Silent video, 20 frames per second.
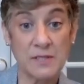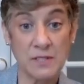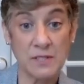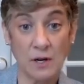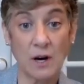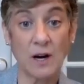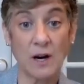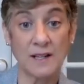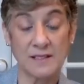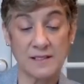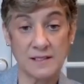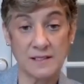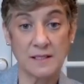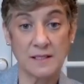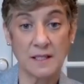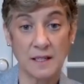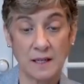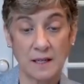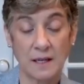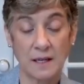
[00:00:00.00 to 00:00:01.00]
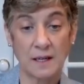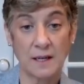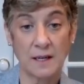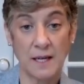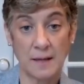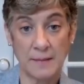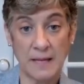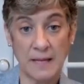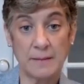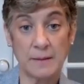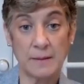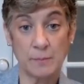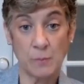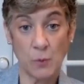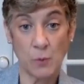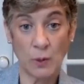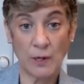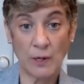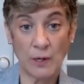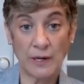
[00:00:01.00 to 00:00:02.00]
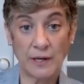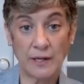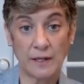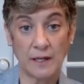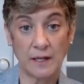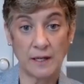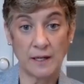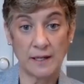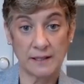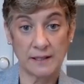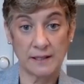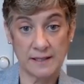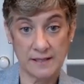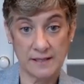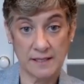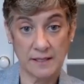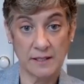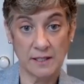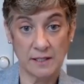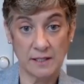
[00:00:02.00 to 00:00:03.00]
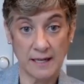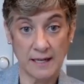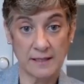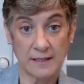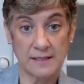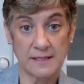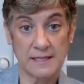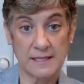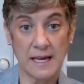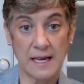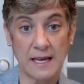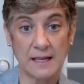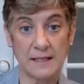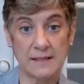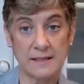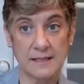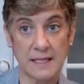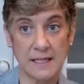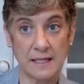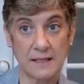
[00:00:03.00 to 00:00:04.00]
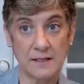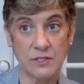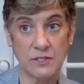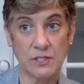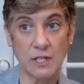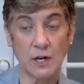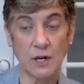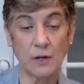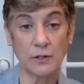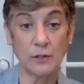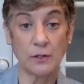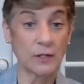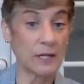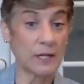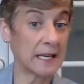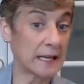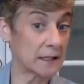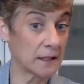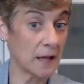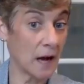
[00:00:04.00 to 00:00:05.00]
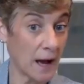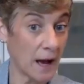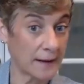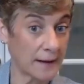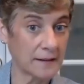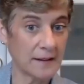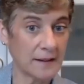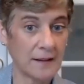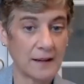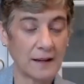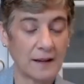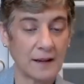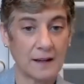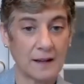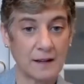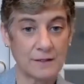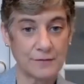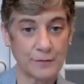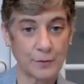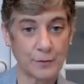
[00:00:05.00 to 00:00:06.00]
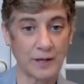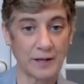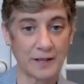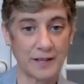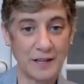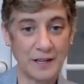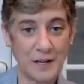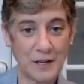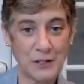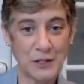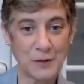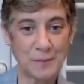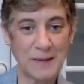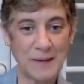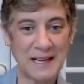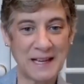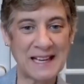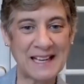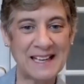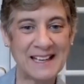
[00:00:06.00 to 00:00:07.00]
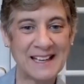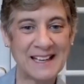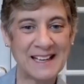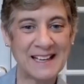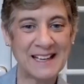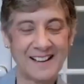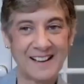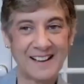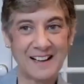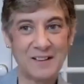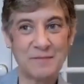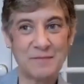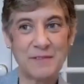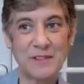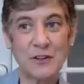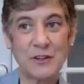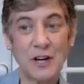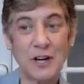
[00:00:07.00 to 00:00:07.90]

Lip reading: the cost and maybe more, at least in the United States. And so you can get a lot for your money. They're